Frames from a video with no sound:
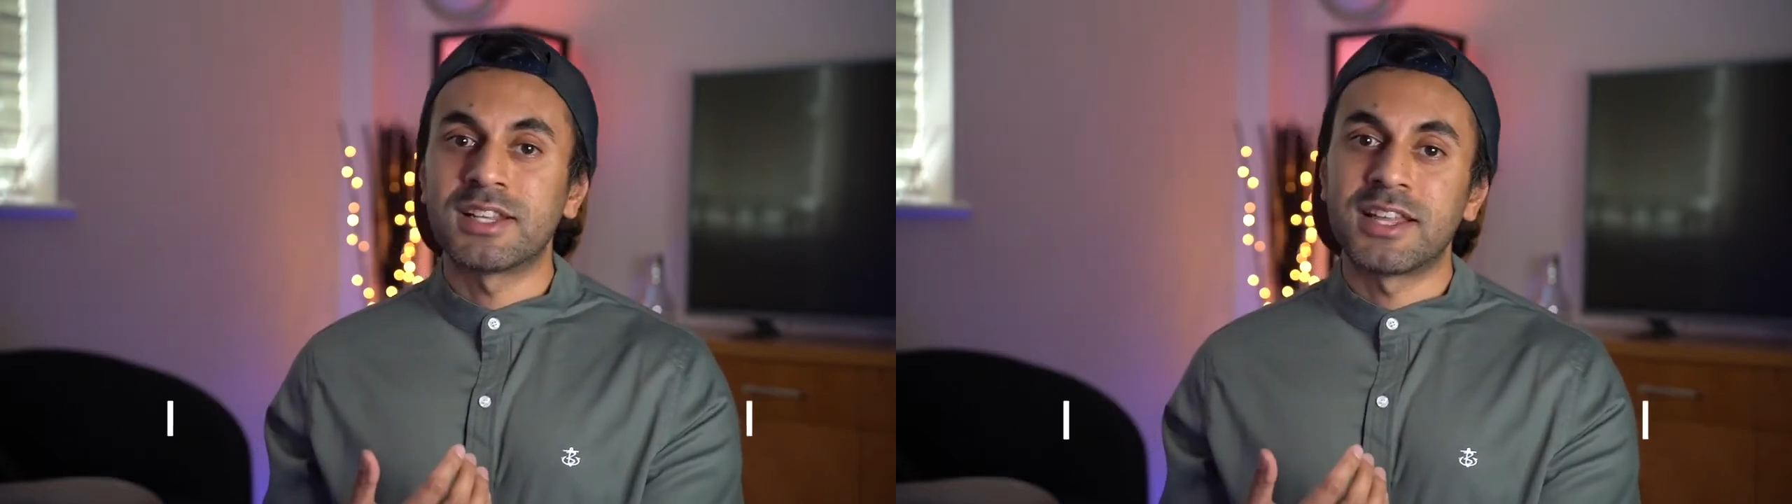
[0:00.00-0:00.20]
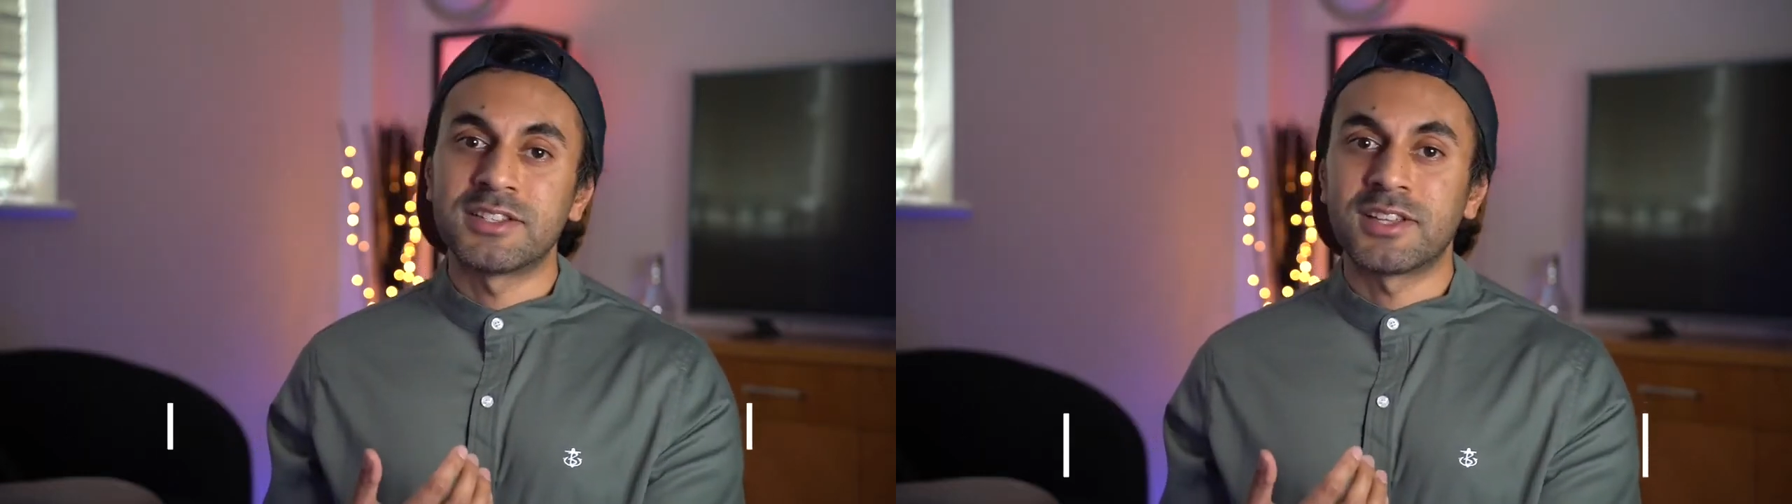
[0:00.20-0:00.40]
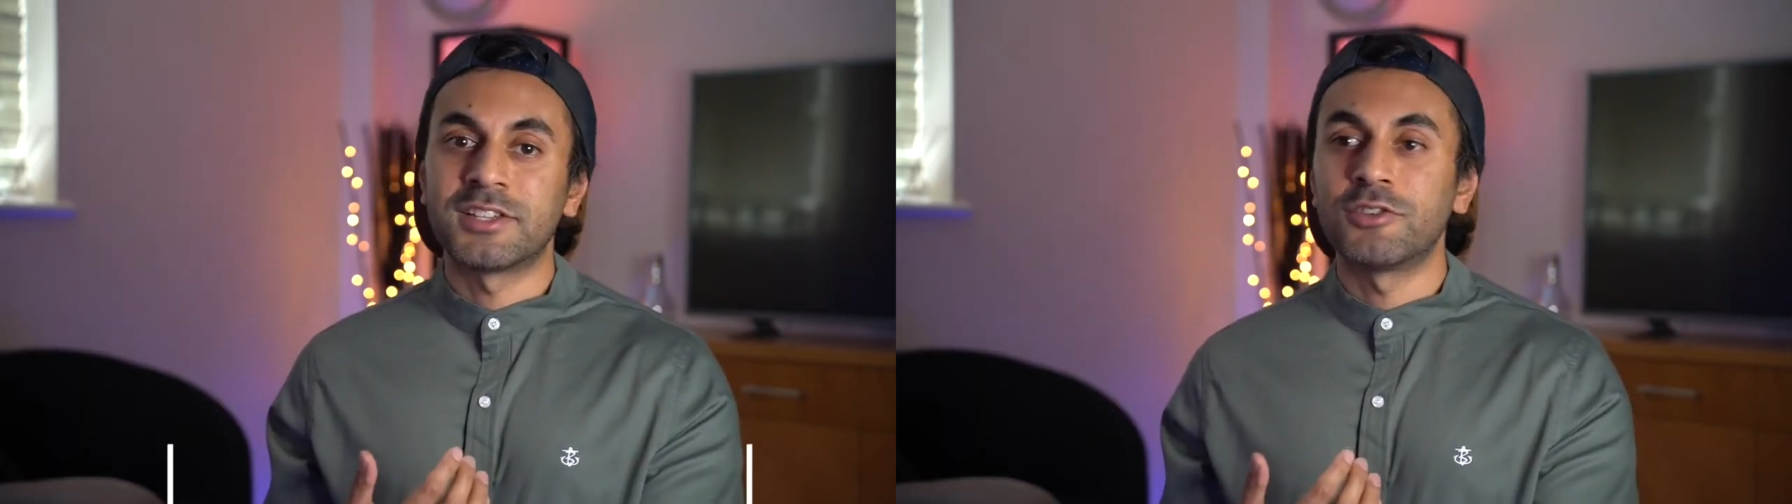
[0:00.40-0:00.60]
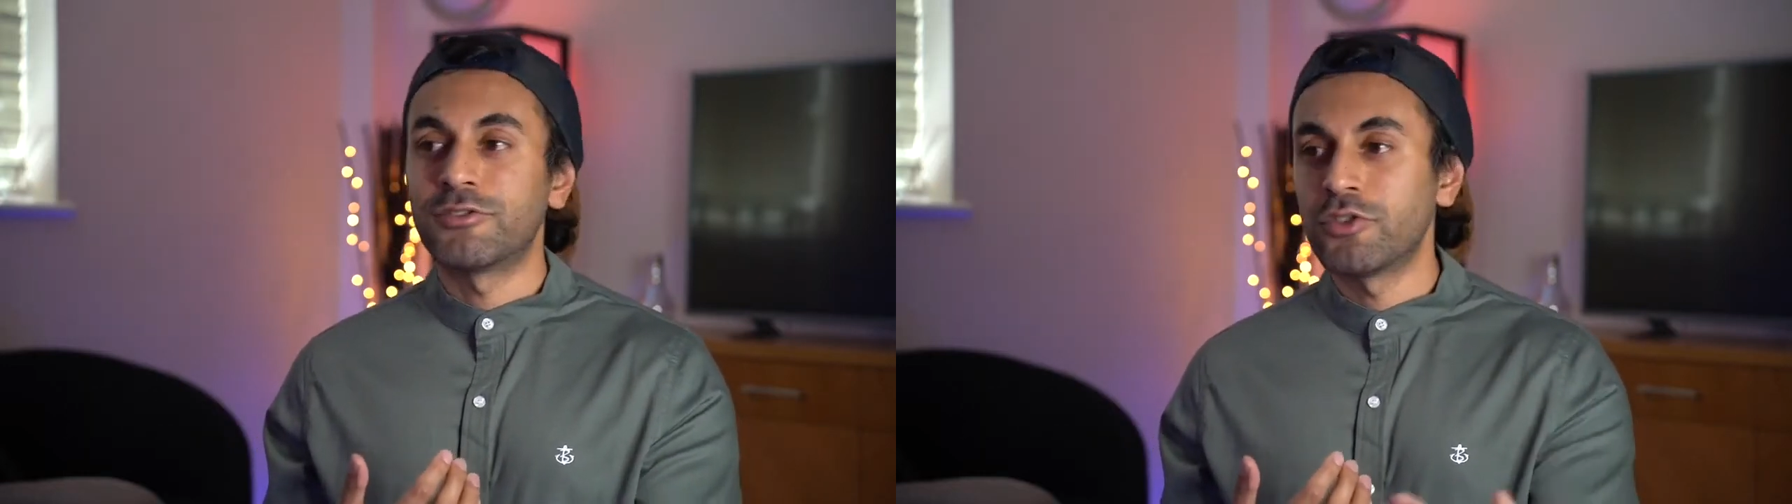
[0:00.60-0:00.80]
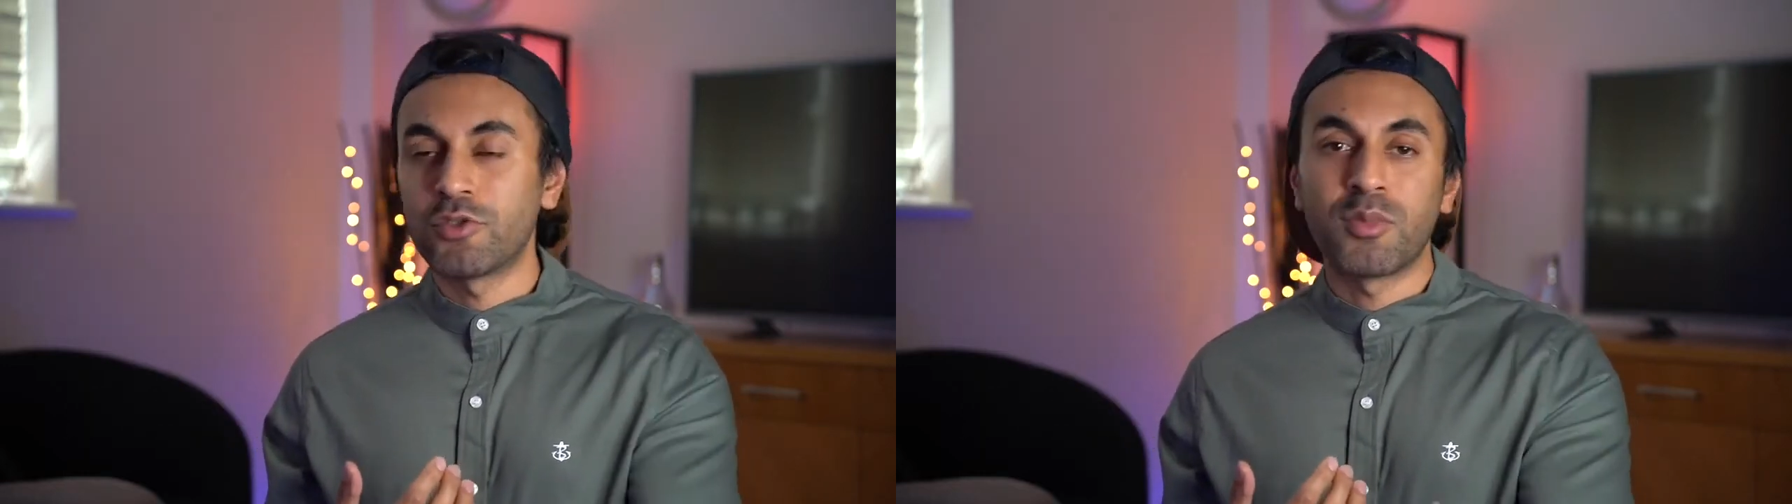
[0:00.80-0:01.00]
the lens and your
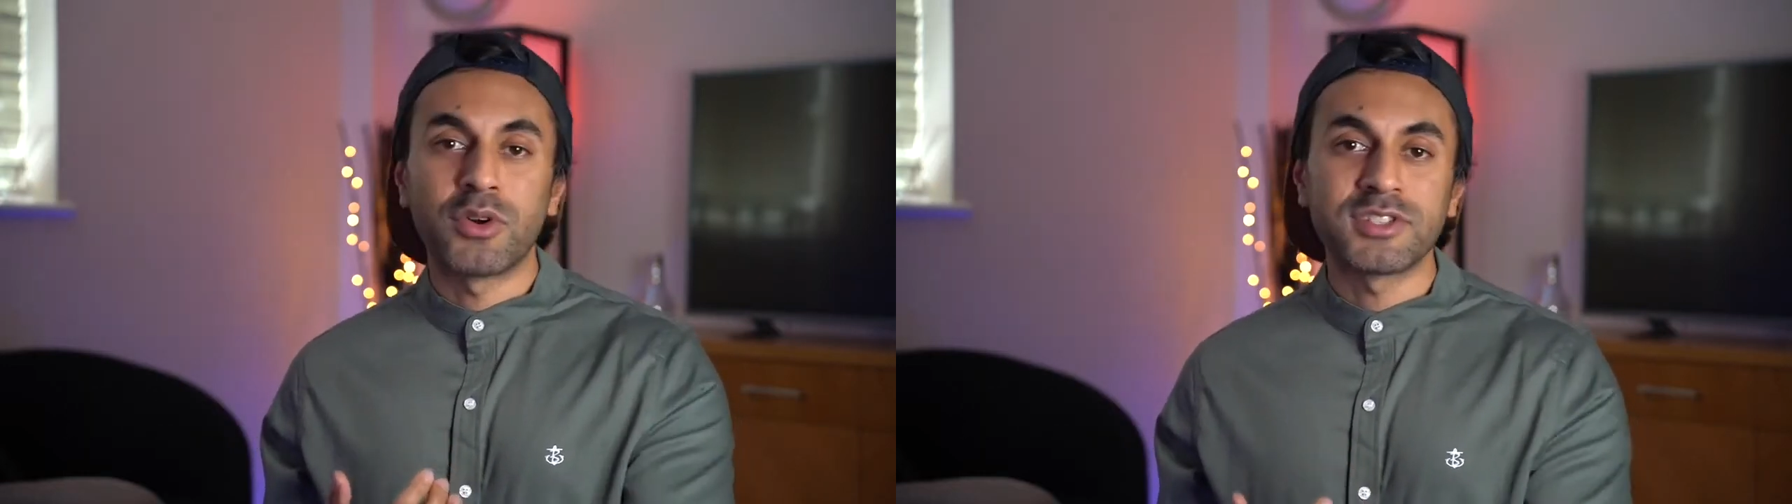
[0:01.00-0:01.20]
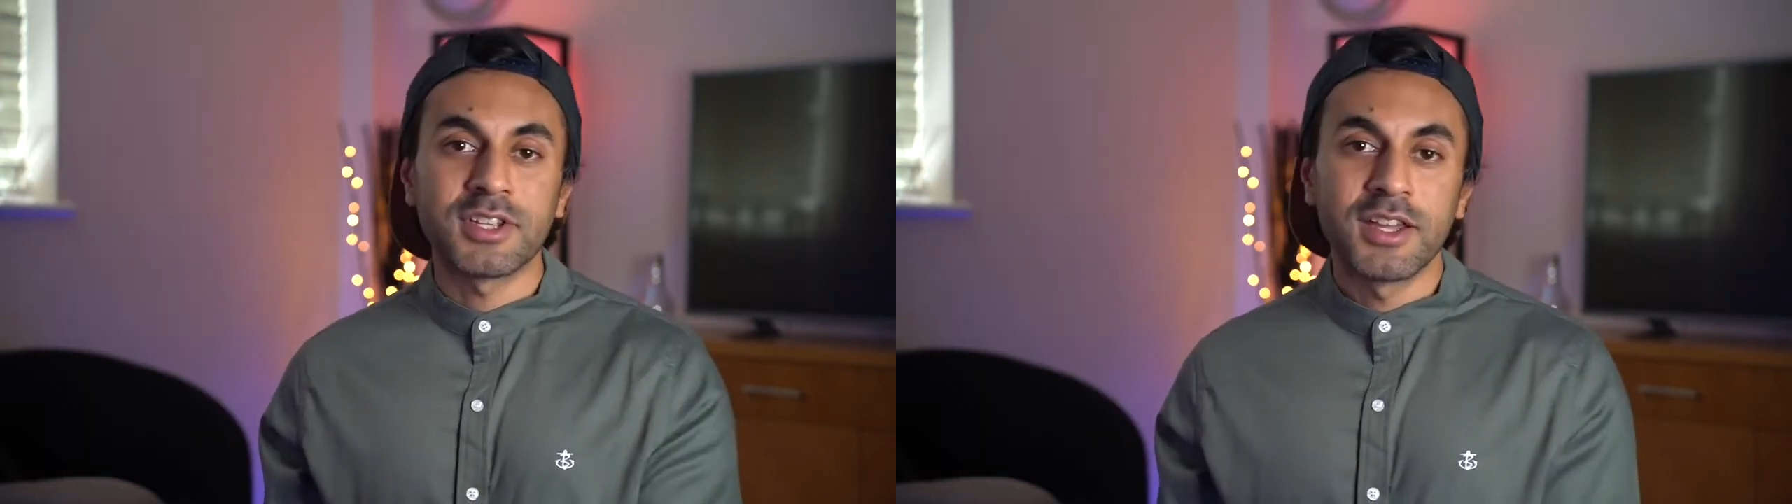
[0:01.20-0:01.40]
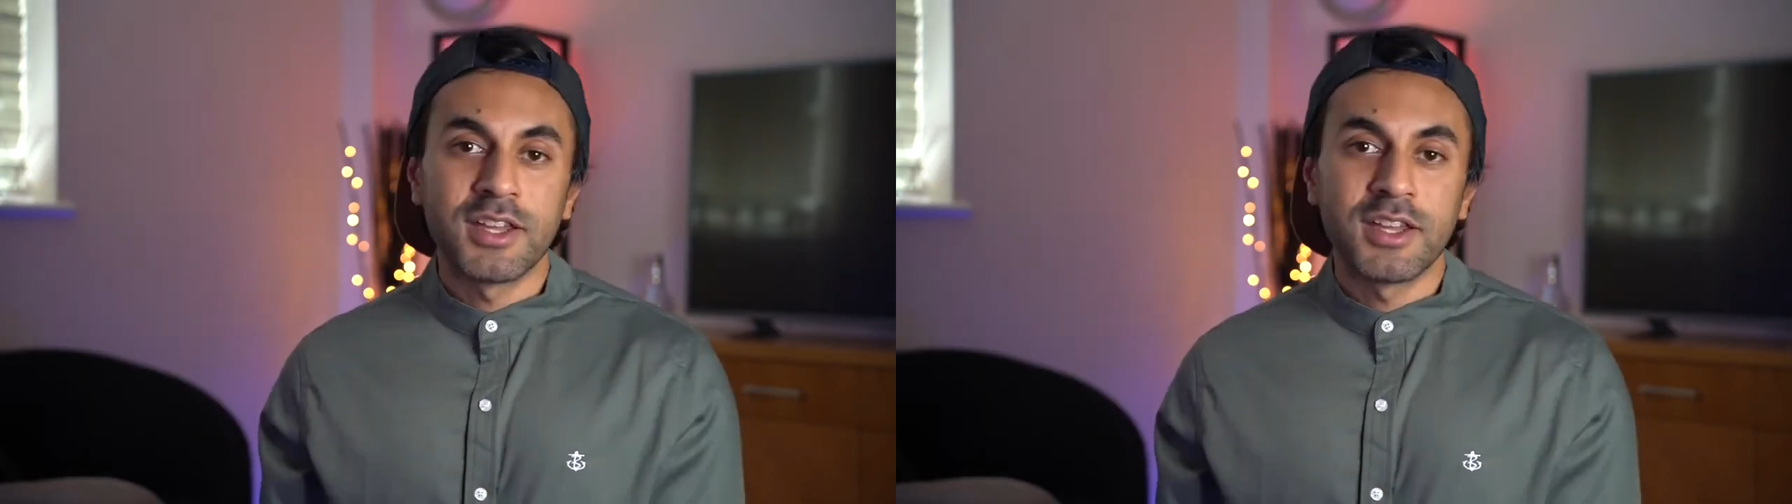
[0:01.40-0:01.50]
focal points.